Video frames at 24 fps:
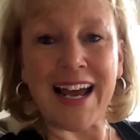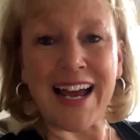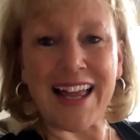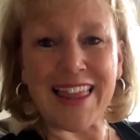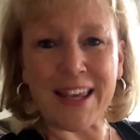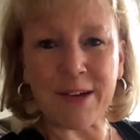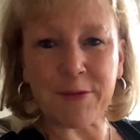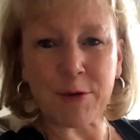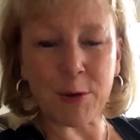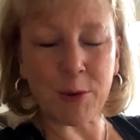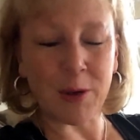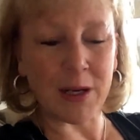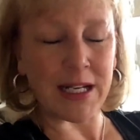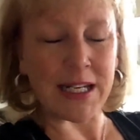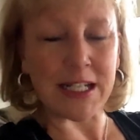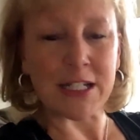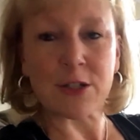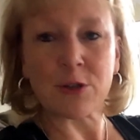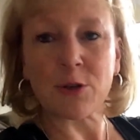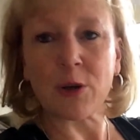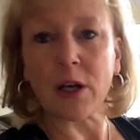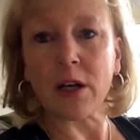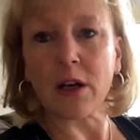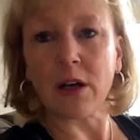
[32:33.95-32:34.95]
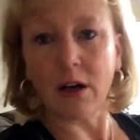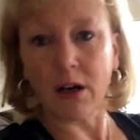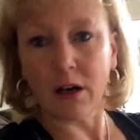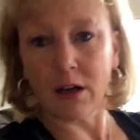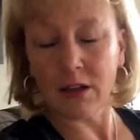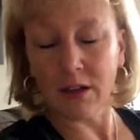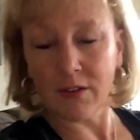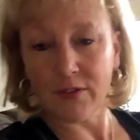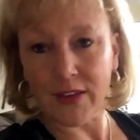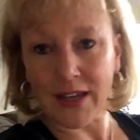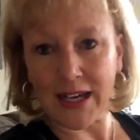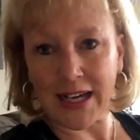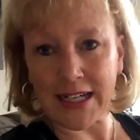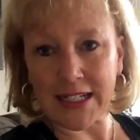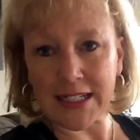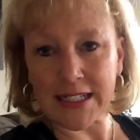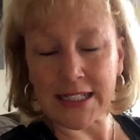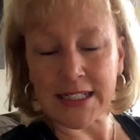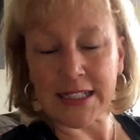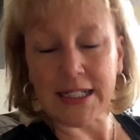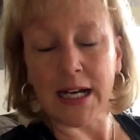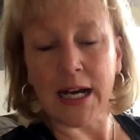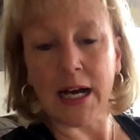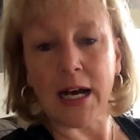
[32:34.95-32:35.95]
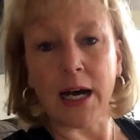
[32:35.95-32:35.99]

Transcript: And then we want to integrate all of that